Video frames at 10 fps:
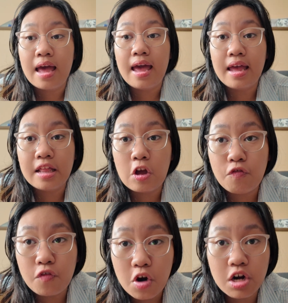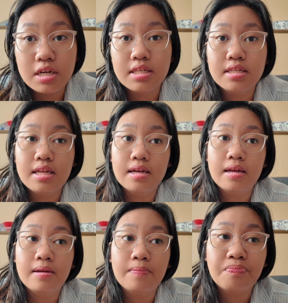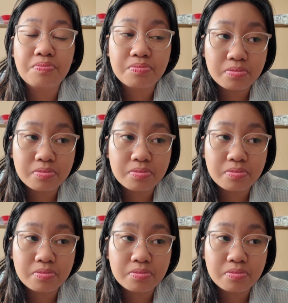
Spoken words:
And of course, the